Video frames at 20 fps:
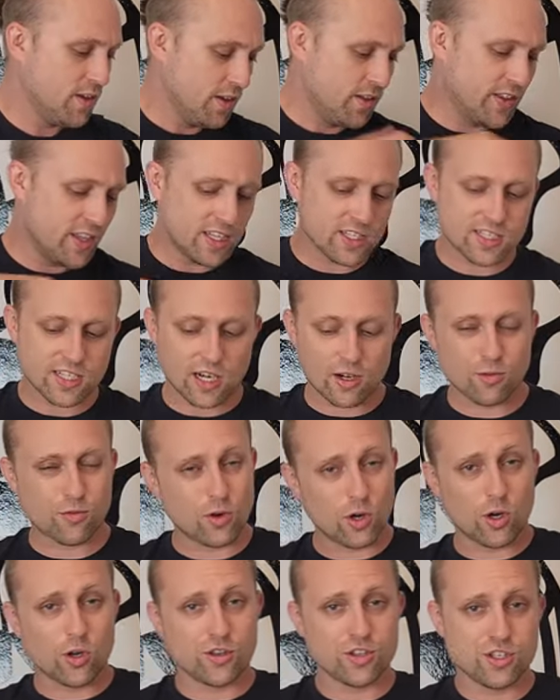this, out of
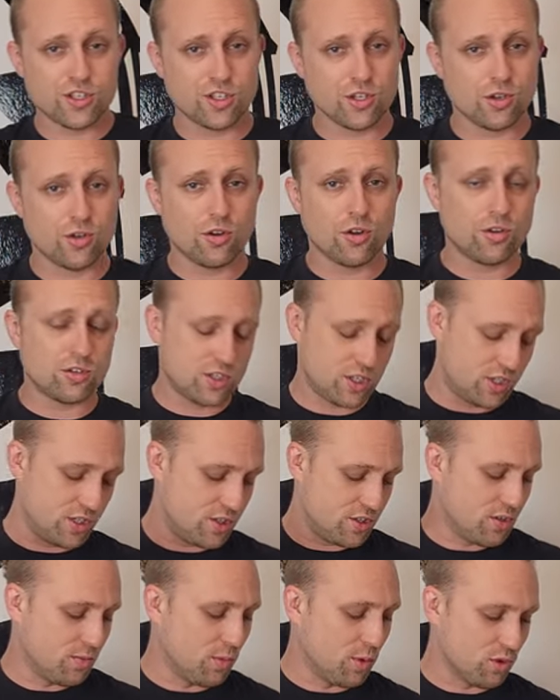all these yo-yos, is
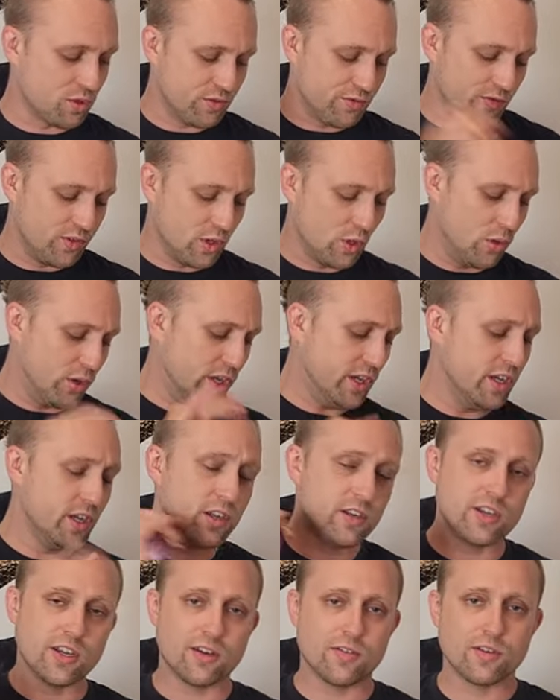the most floaty,
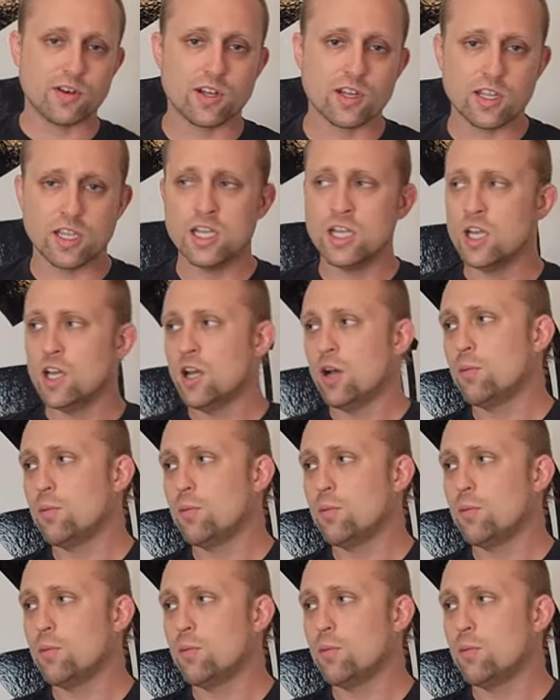definitely.